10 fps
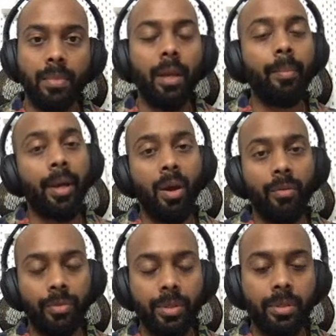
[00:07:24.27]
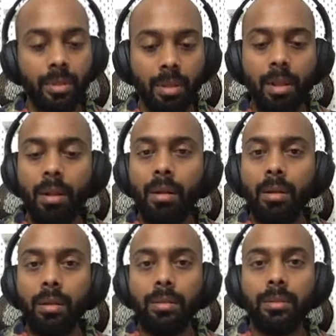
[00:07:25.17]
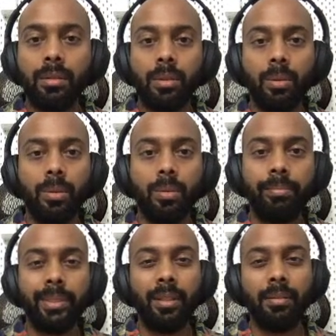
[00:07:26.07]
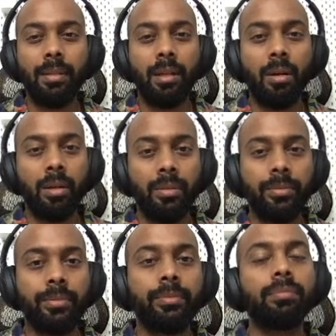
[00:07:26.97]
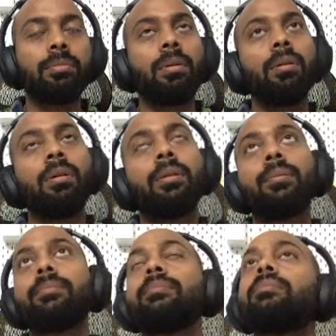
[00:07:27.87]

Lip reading: in my office. So, but it's a lot of um,